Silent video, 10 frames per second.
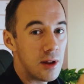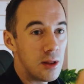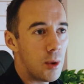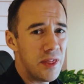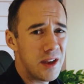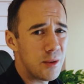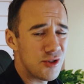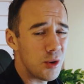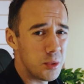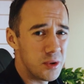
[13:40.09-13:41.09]
And the one thing
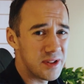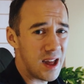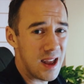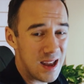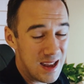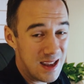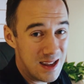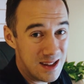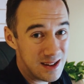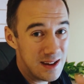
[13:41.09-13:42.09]
which I will say
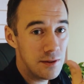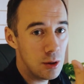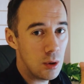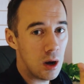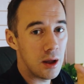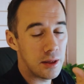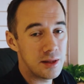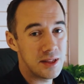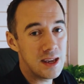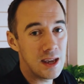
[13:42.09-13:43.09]
is if you are
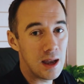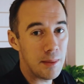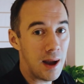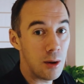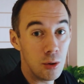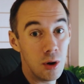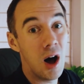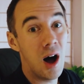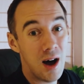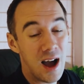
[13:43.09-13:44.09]
thinking about or
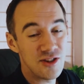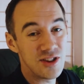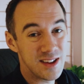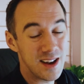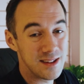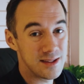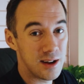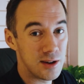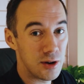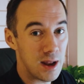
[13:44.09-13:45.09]
are actually getting
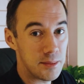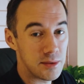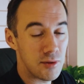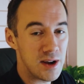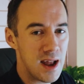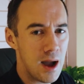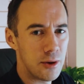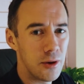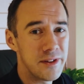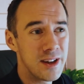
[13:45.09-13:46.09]
started on Amazon right now.
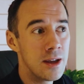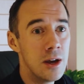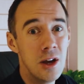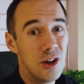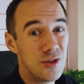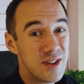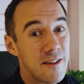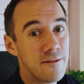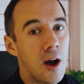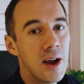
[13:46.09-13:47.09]
And obviously, she
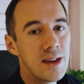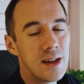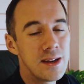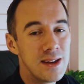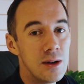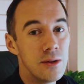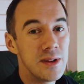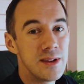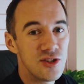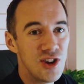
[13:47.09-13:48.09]
say finding
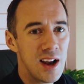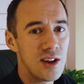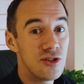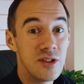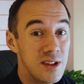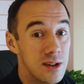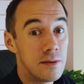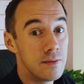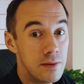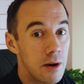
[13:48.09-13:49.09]
deals is a challenge. And this
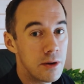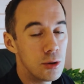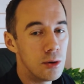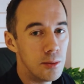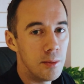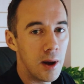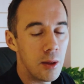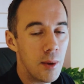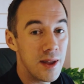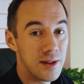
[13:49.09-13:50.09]
is very normal, by
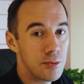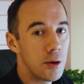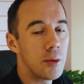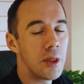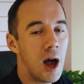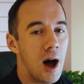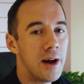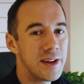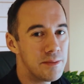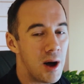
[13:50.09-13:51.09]
the way. It's probably one of the
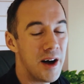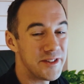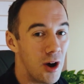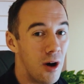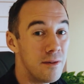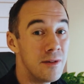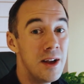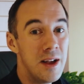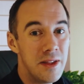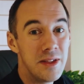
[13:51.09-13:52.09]
hardest parts of
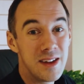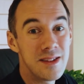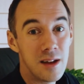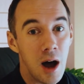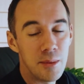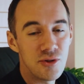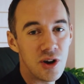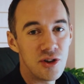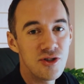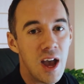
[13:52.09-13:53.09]
this
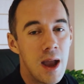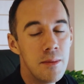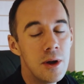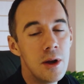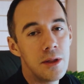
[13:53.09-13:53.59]
arbitrage game.